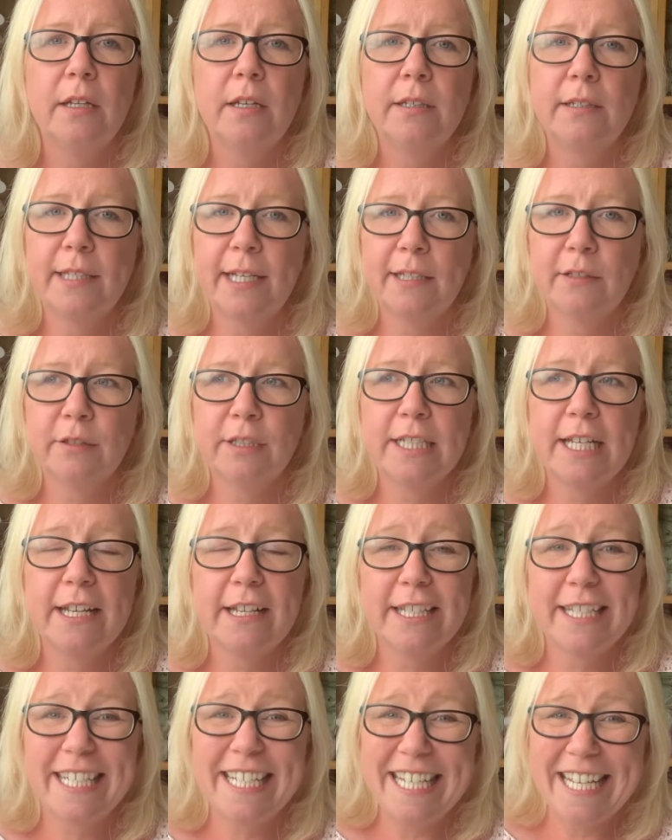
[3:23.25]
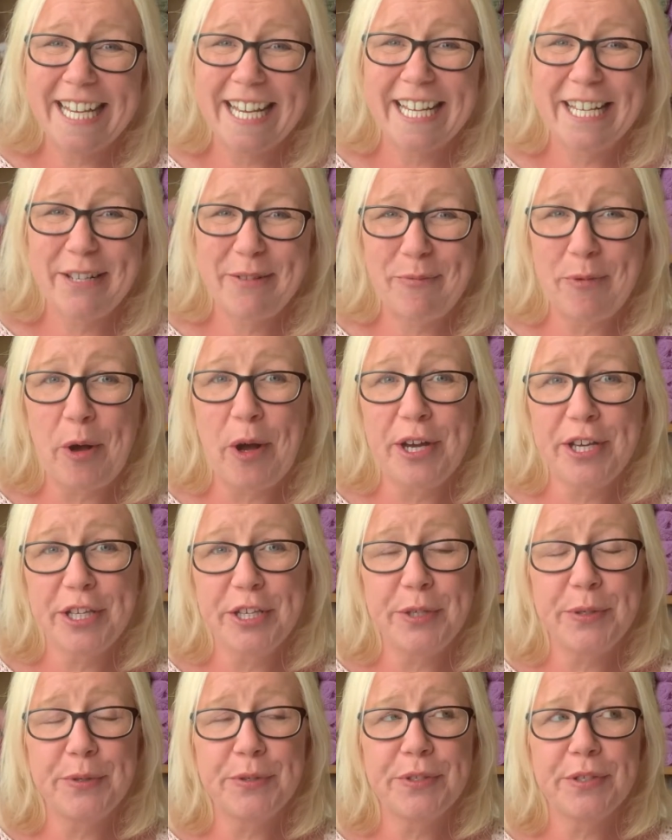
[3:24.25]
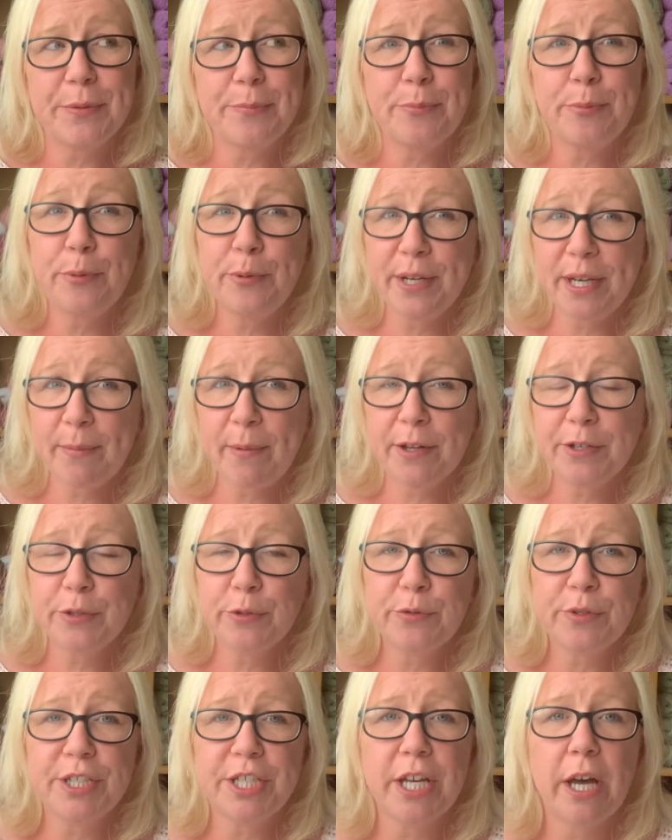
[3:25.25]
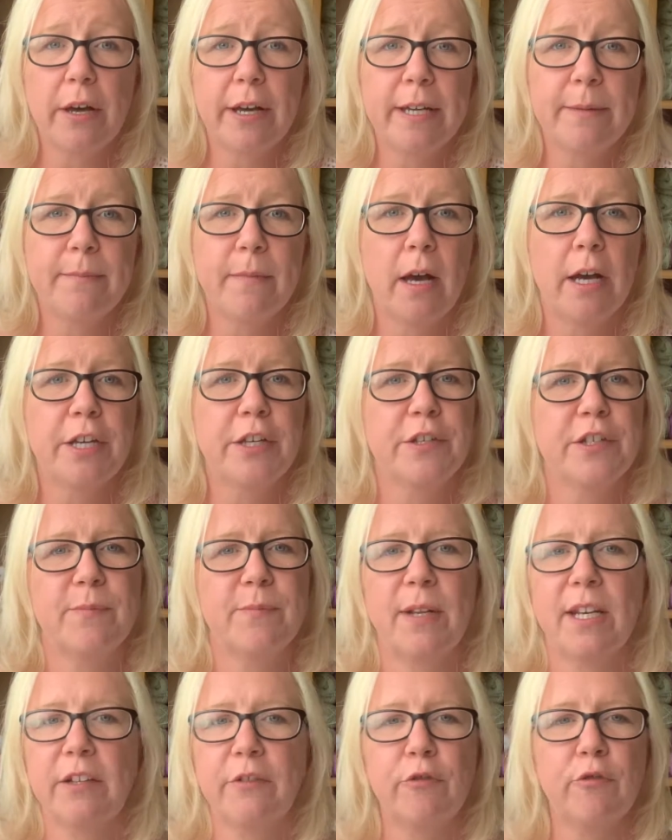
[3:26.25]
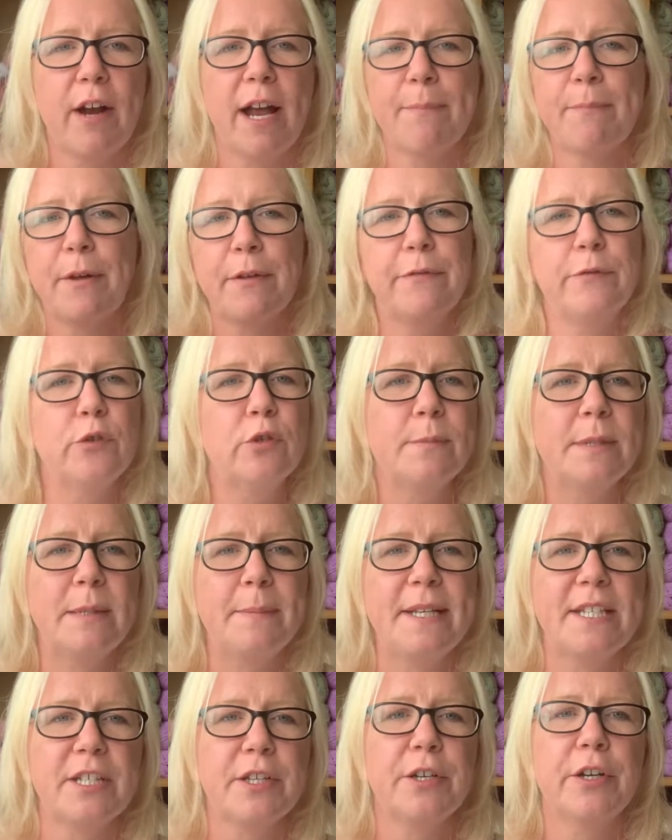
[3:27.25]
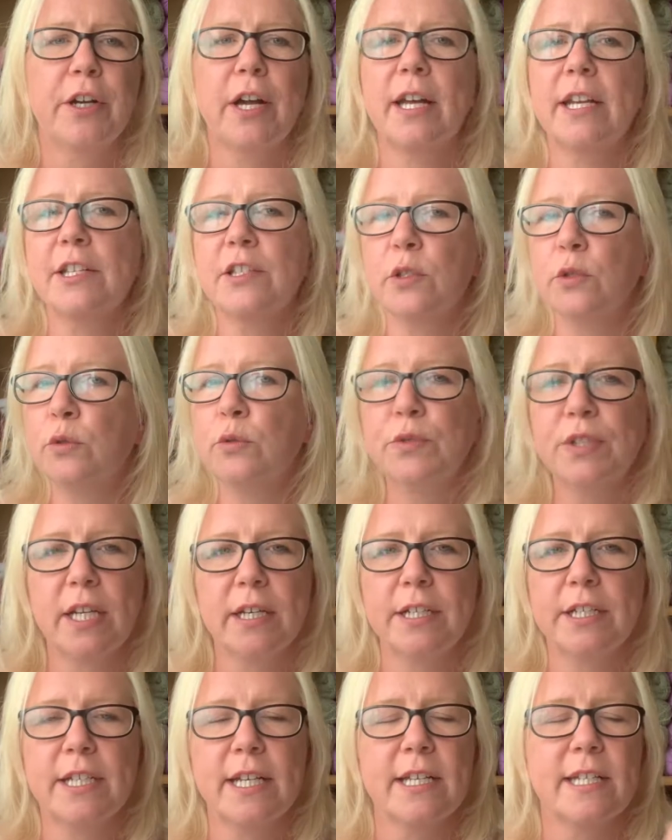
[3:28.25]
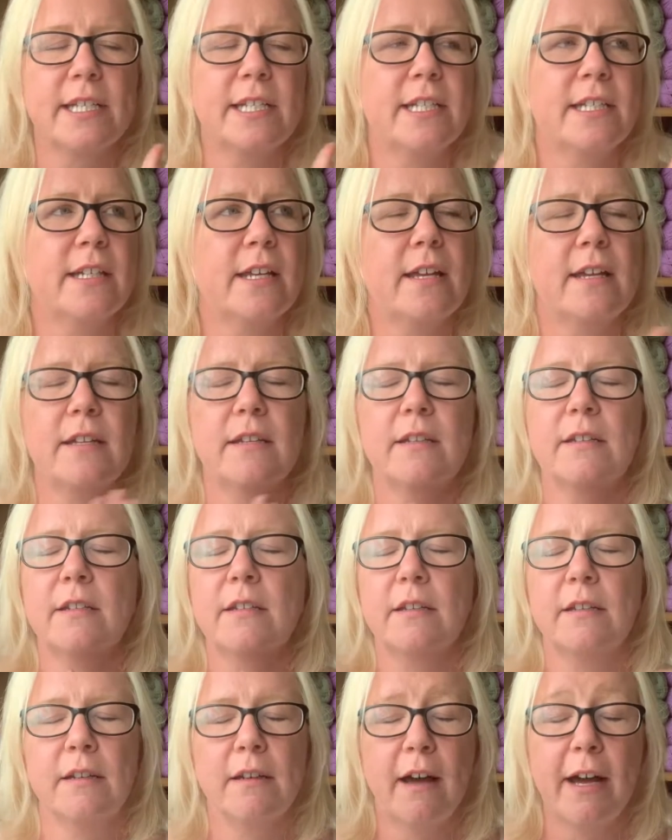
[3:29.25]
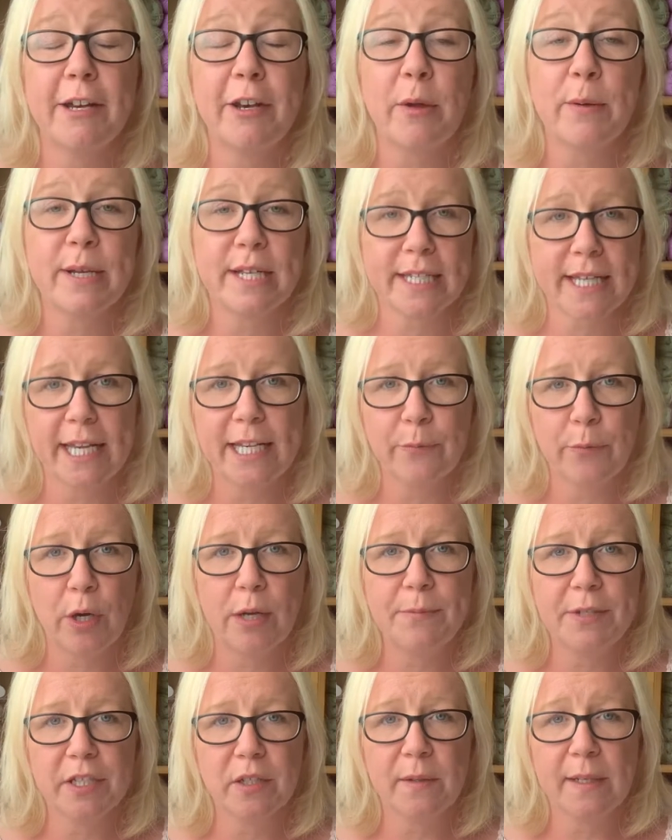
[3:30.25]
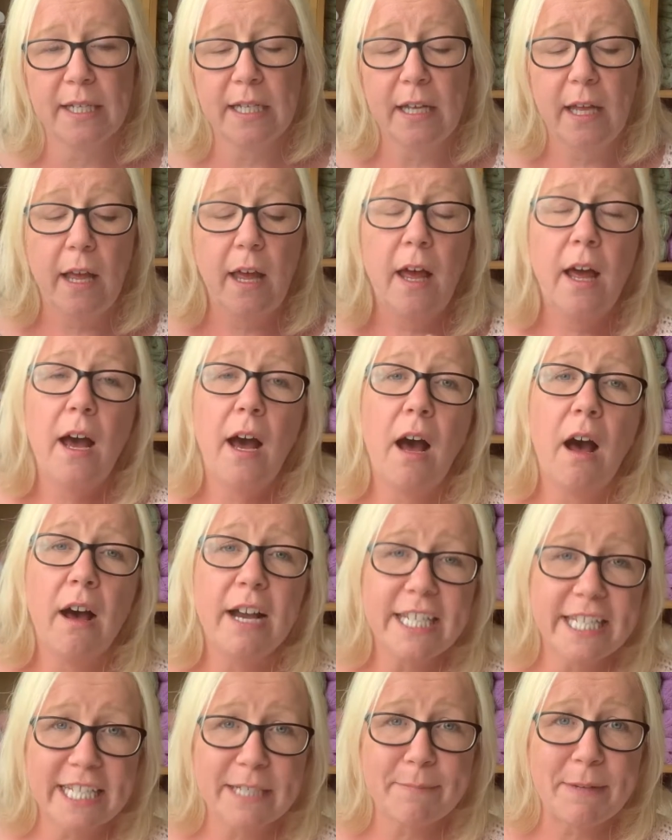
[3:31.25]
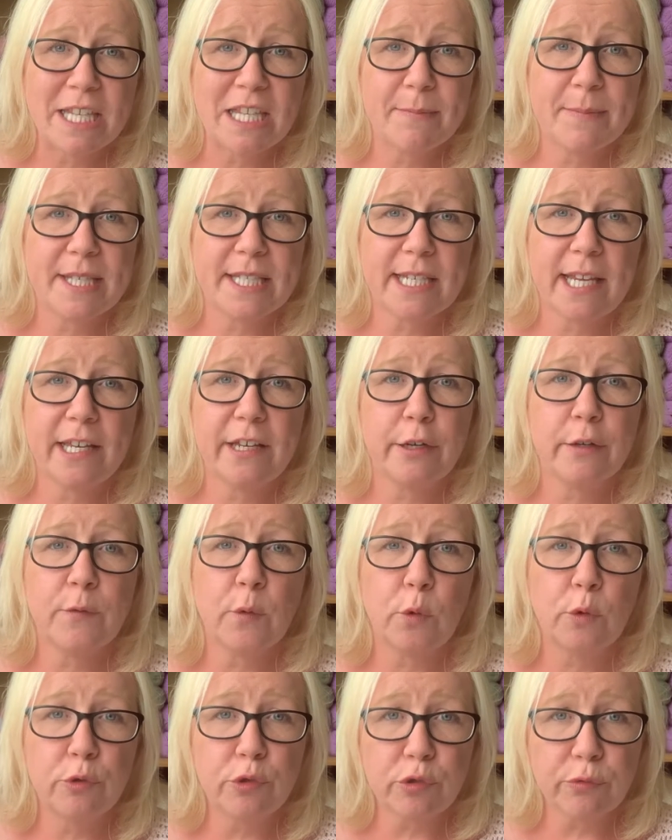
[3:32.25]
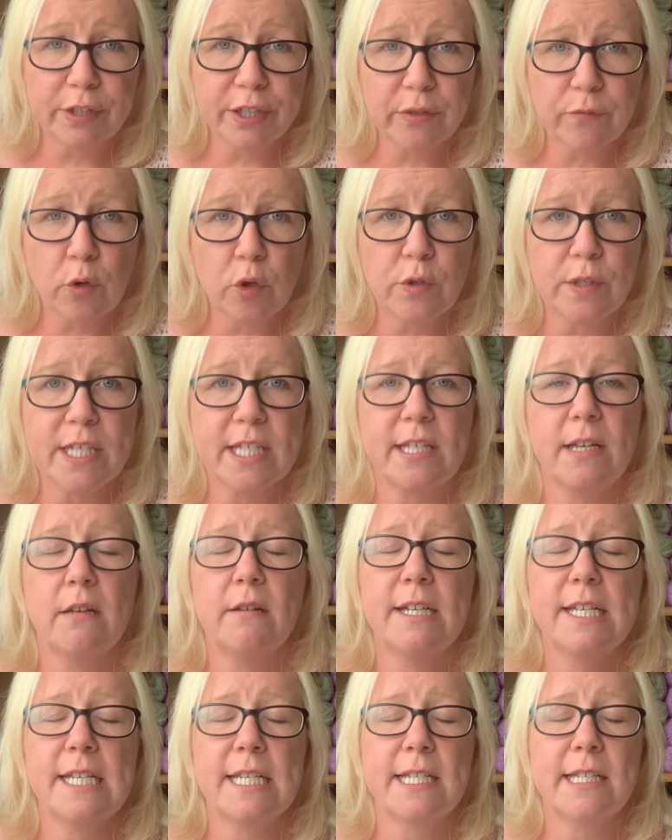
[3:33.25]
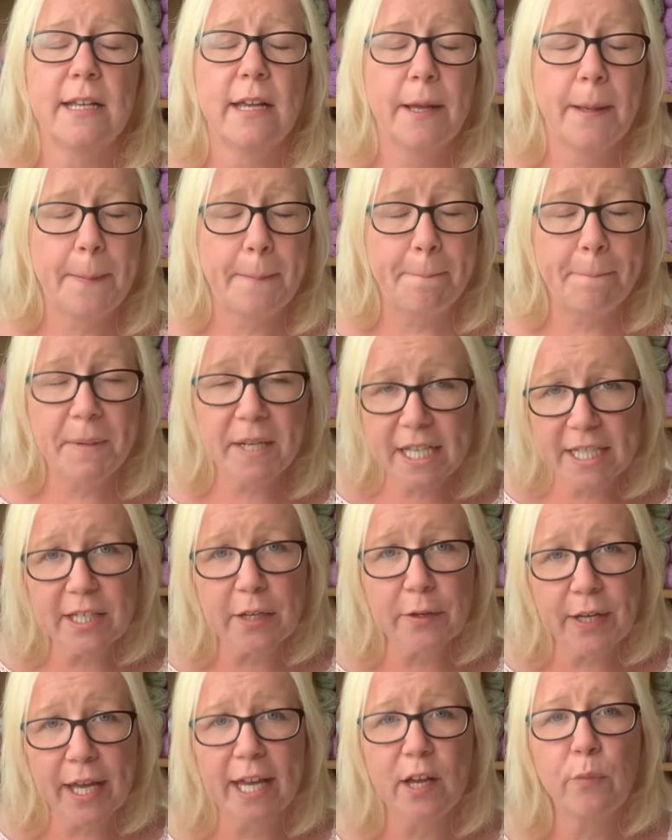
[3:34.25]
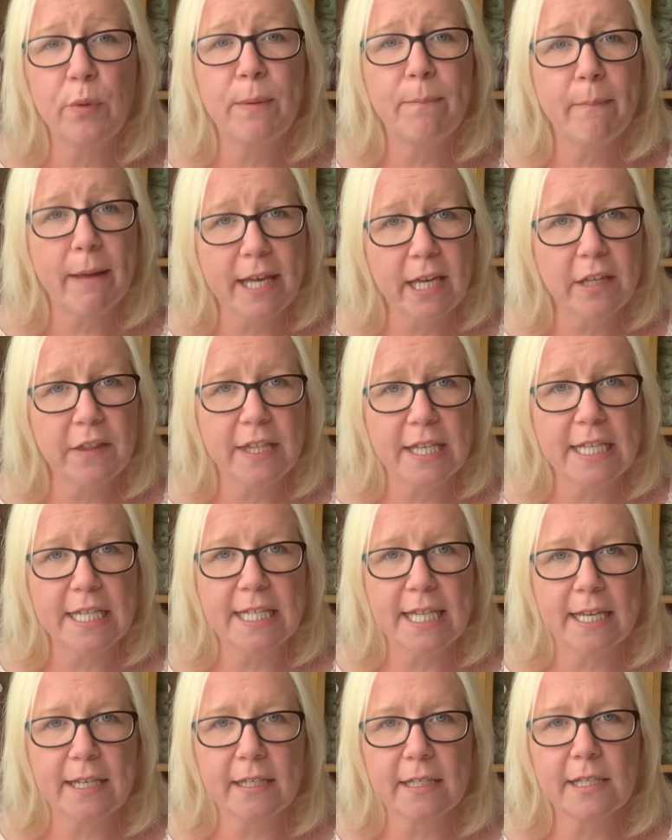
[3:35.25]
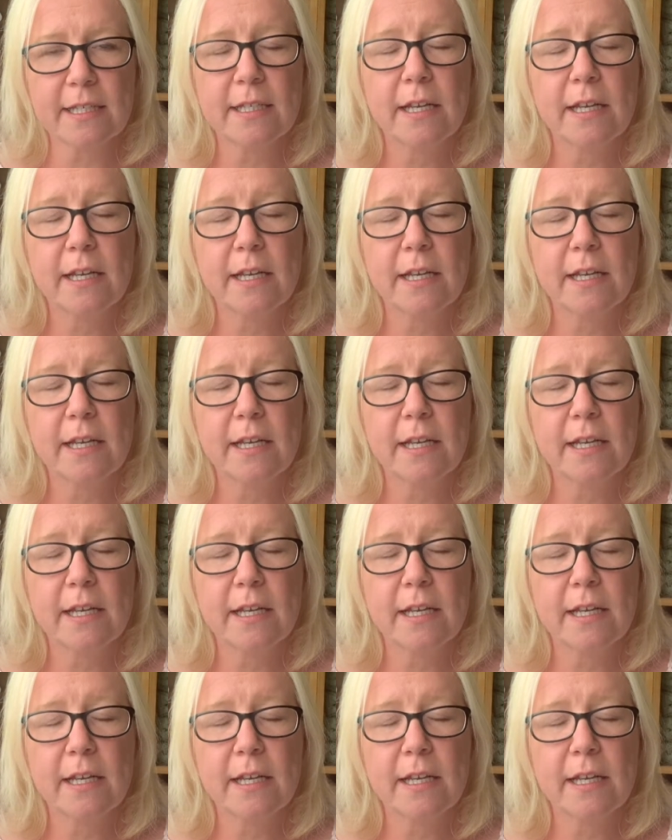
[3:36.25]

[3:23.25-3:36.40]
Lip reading: Now DK is what I use pretty much all the time. I grab my 4mm hook and it's all done and dusted, and I know exactly what I'm doing. I did make the mistake of ordering the wrong size, but it's okay, we make these things.